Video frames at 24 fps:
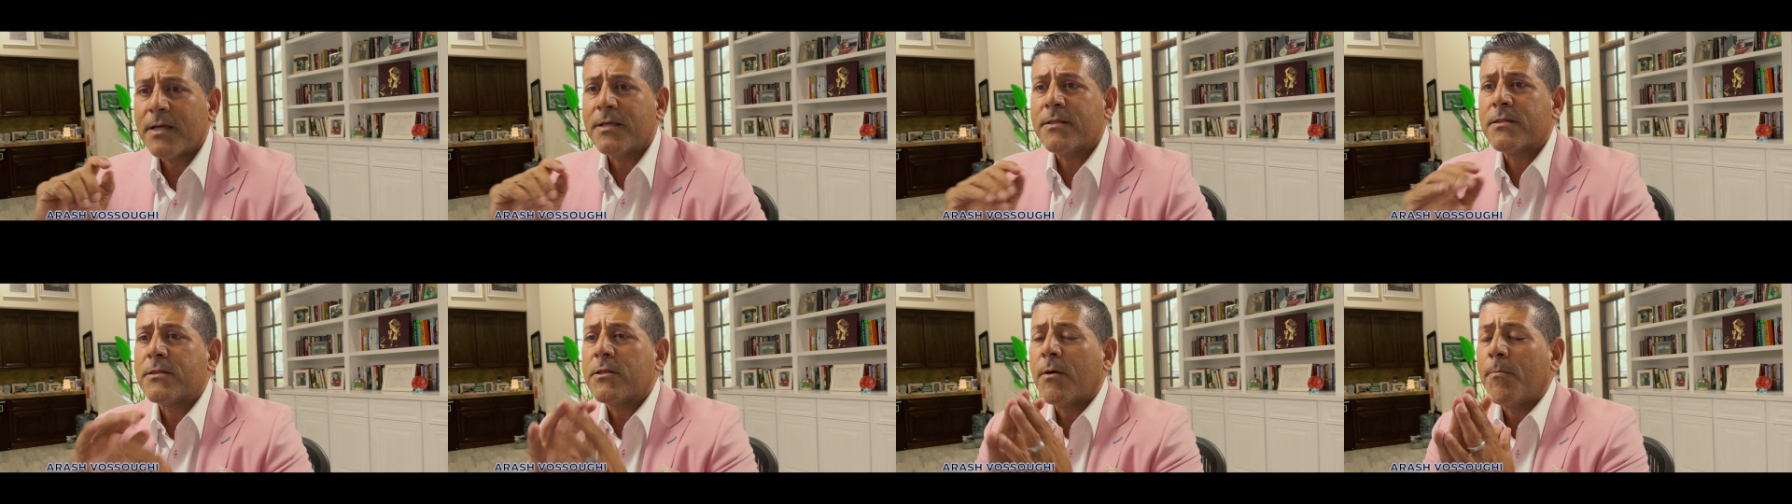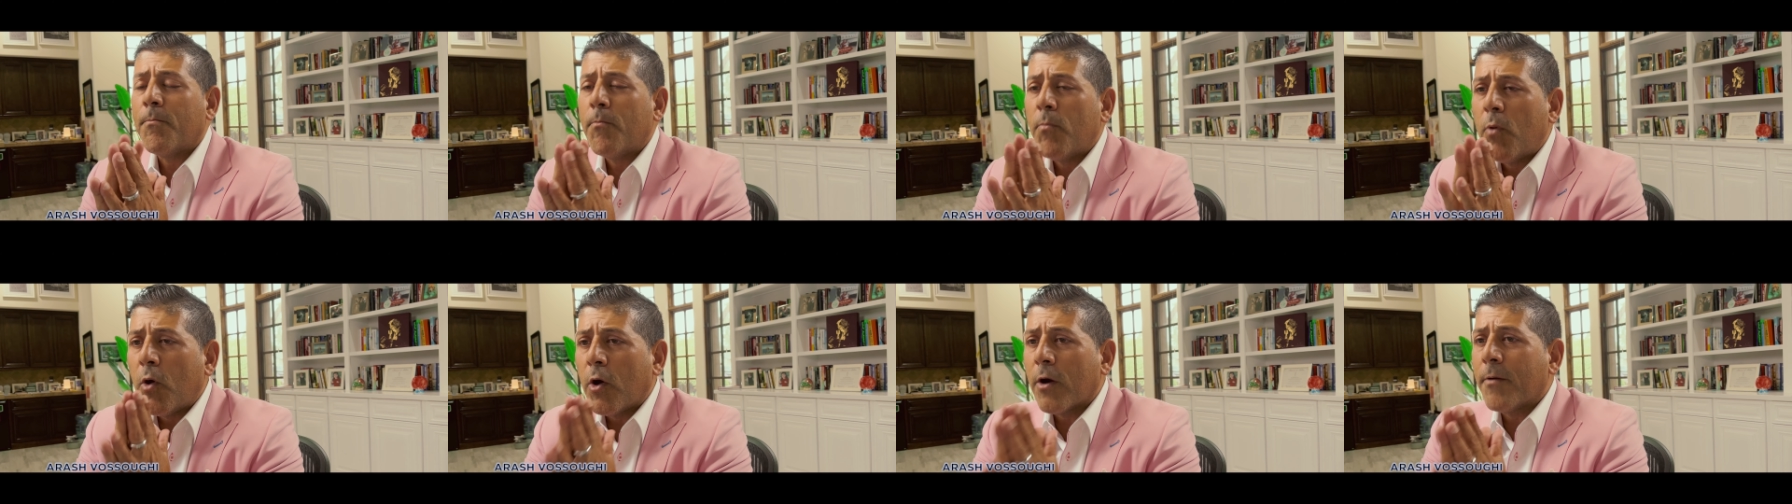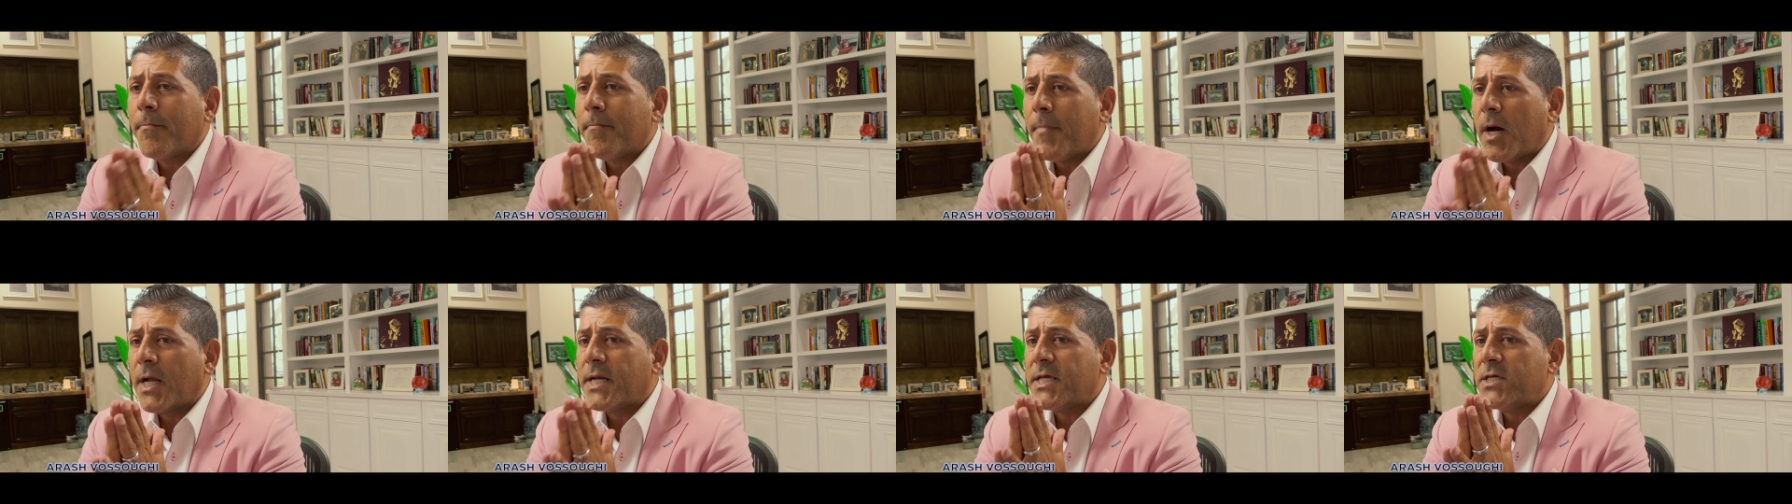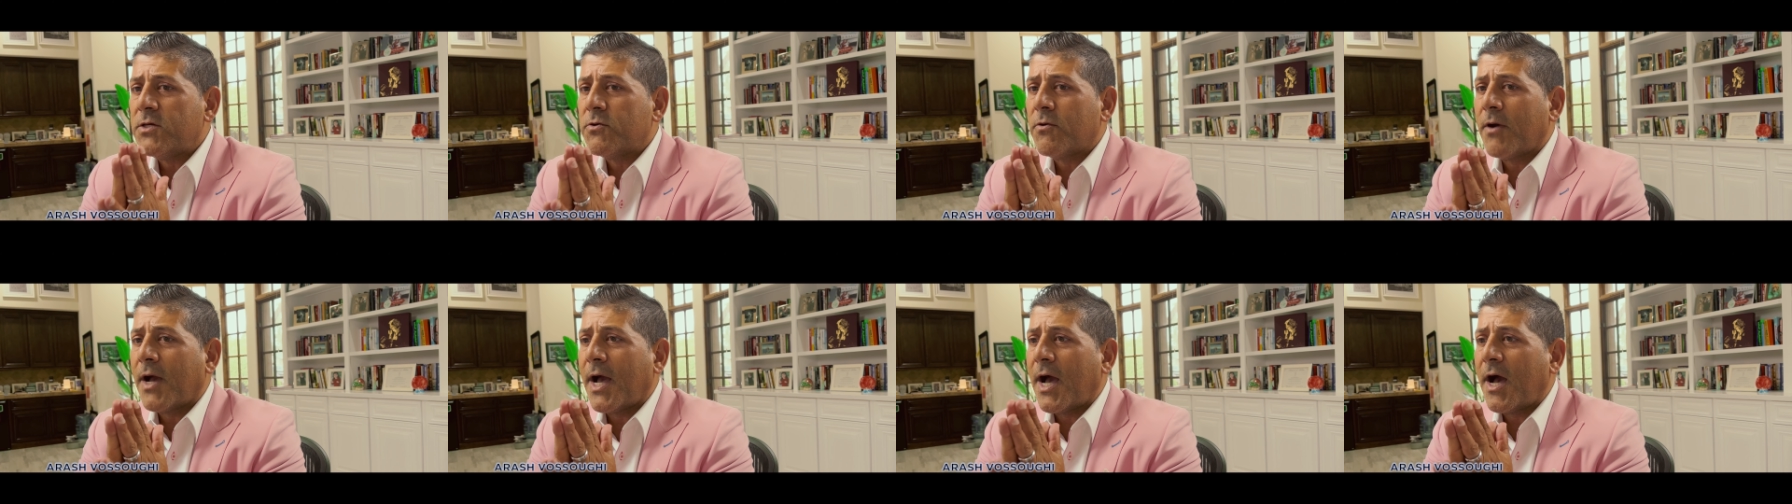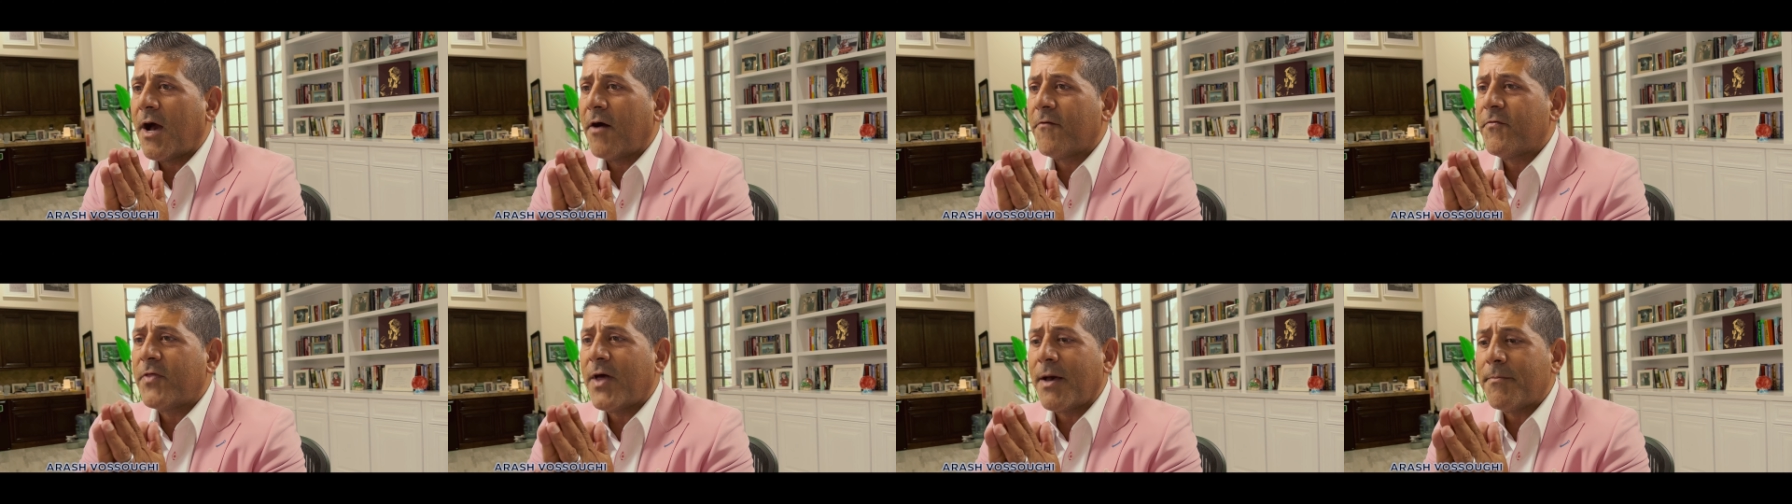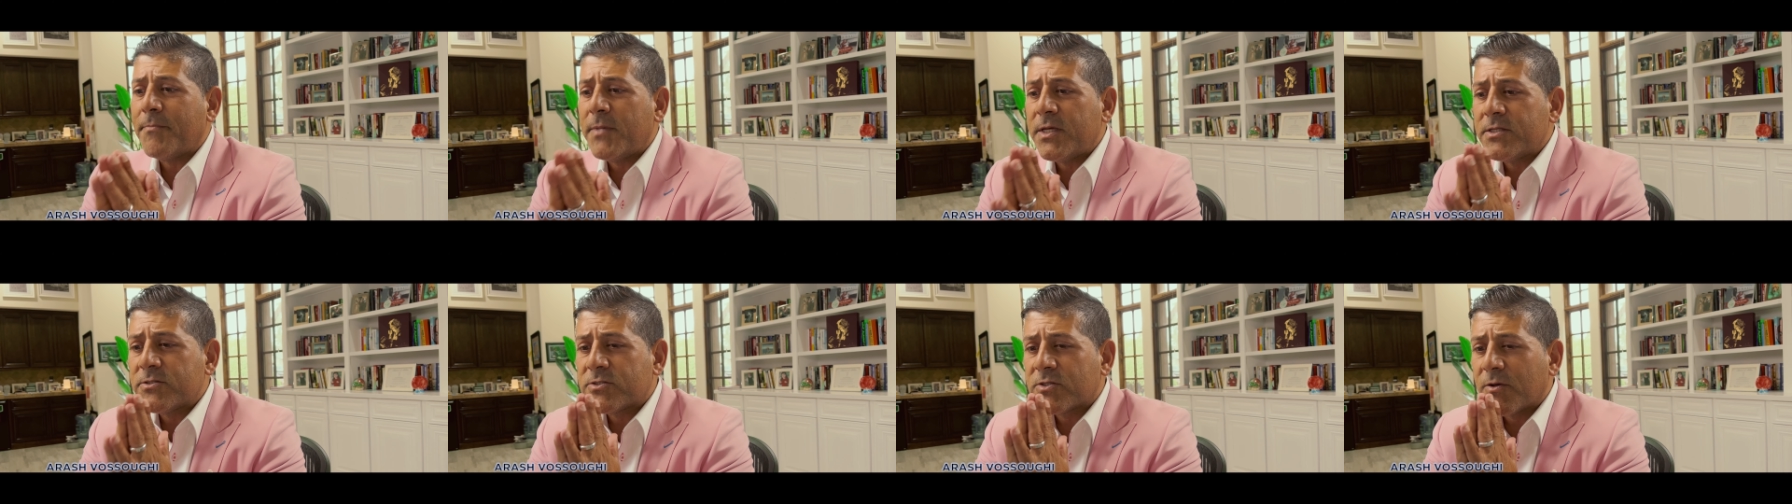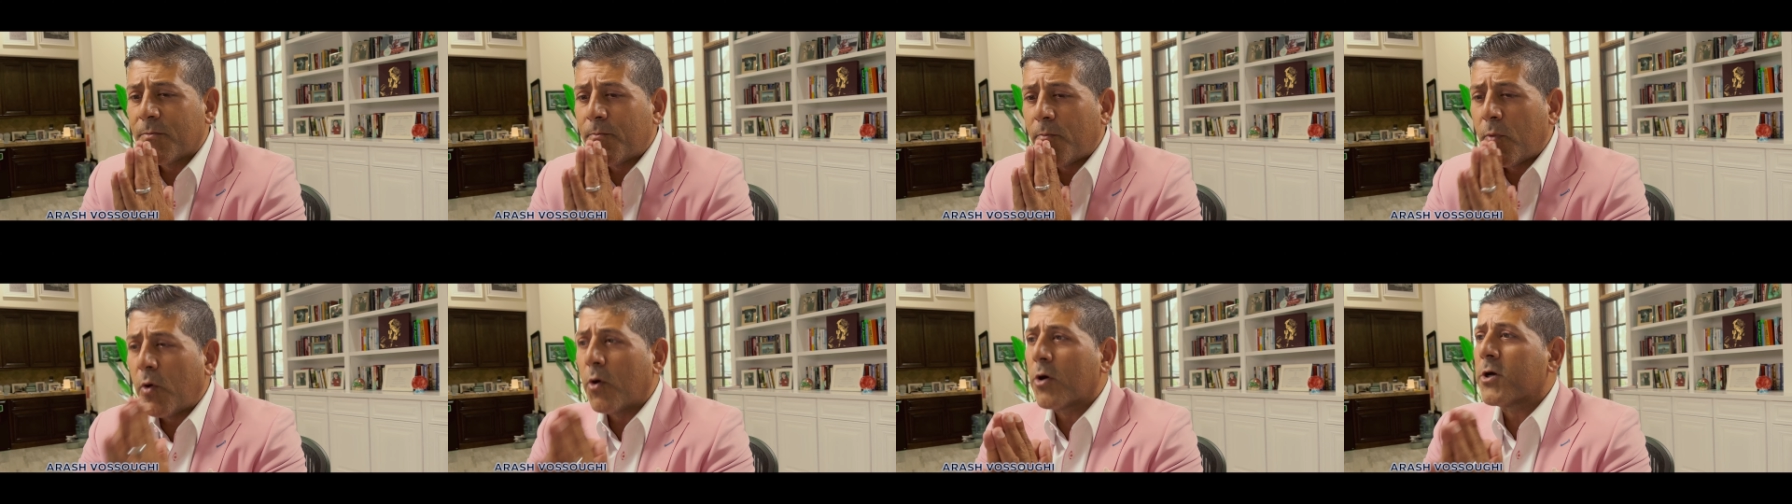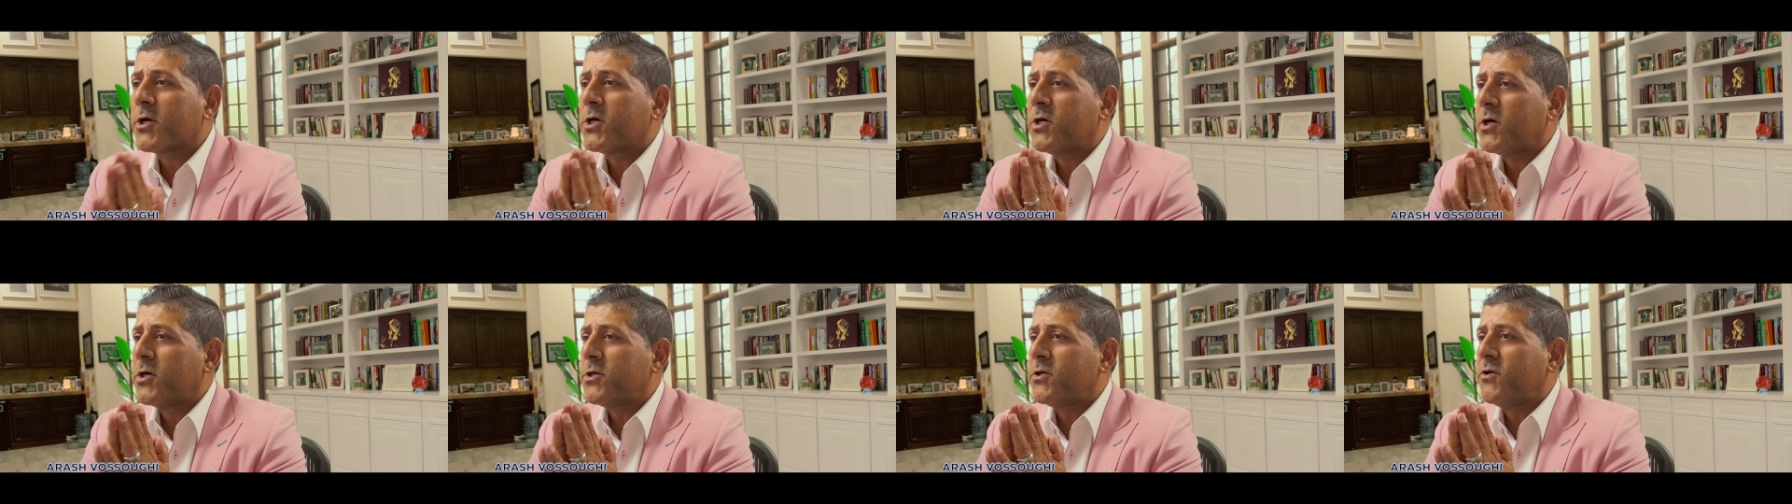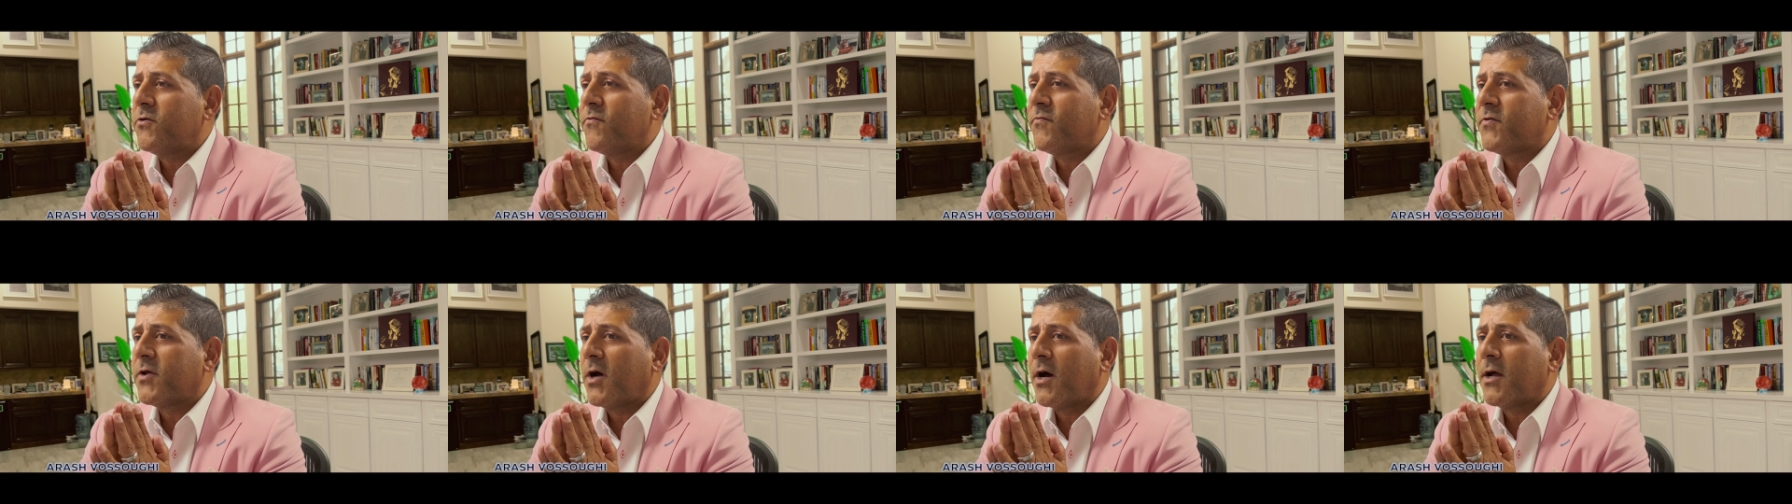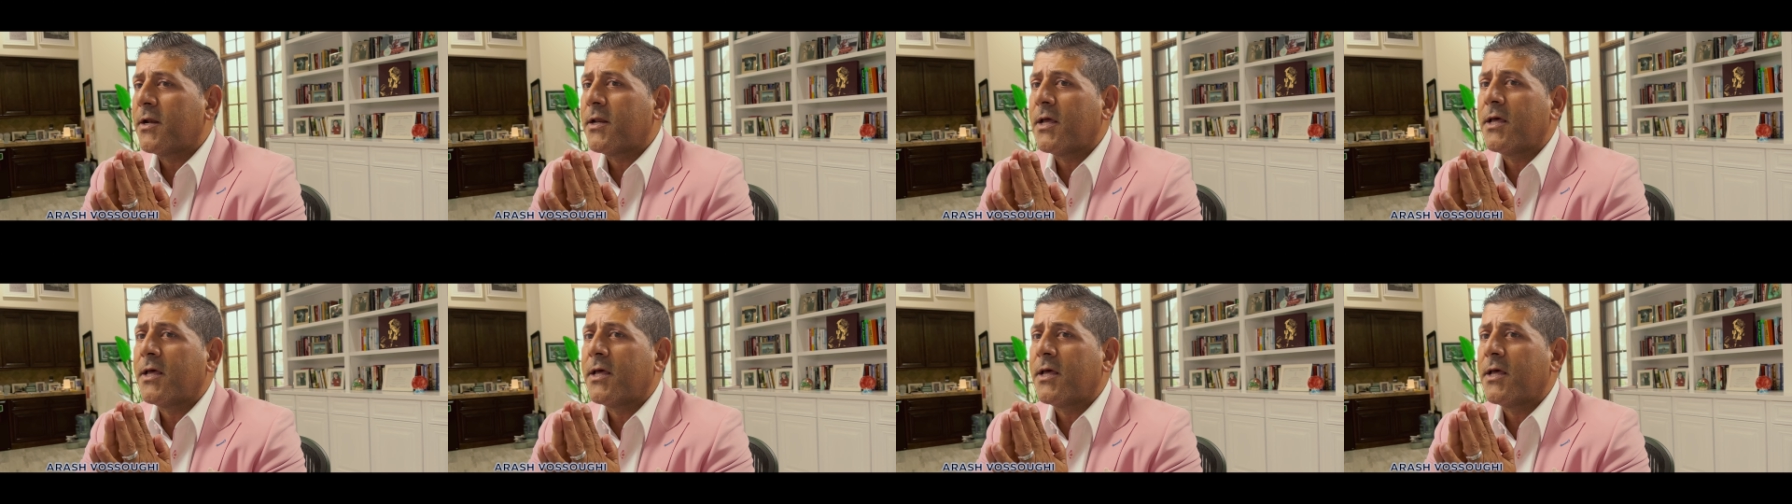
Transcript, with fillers: the more money you have, that means the more good you've done,